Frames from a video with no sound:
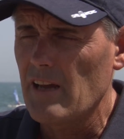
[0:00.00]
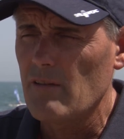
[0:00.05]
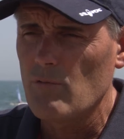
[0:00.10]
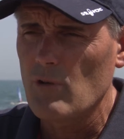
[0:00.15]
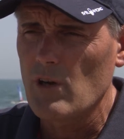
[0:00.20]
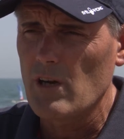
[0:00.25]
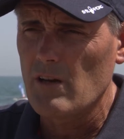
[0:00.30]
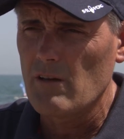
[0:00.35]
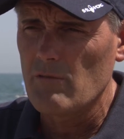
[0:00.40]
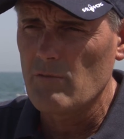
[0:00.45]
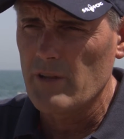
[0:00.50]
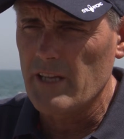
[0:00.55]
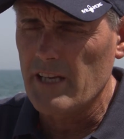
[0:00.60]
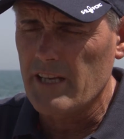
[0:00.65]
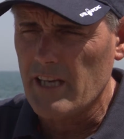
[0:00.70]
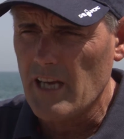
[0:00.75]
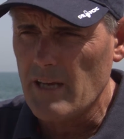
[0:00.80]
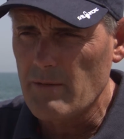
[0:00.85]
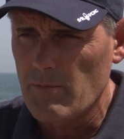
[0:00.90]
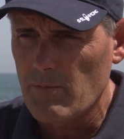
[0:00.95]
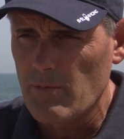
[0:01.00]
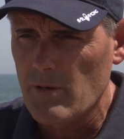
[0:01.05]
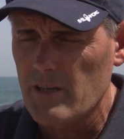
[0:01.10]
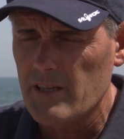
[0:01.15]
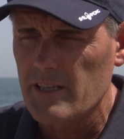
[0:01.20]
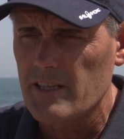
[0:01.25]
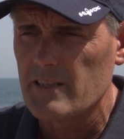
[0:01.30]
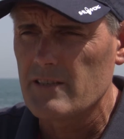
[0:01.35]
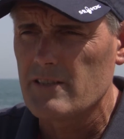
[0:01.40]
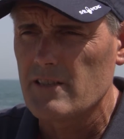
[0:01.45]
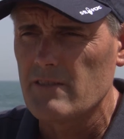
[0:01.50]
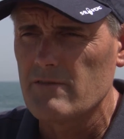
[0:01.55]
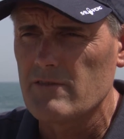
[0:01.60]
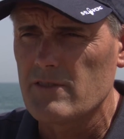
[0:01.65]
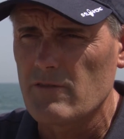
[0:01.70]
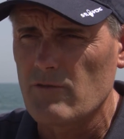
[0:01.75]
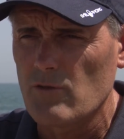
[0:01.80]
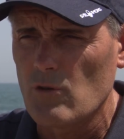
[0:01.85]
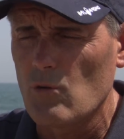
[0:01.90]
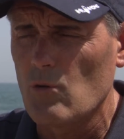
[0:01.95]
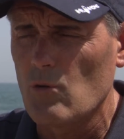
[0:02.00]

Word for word: what their capability in terms of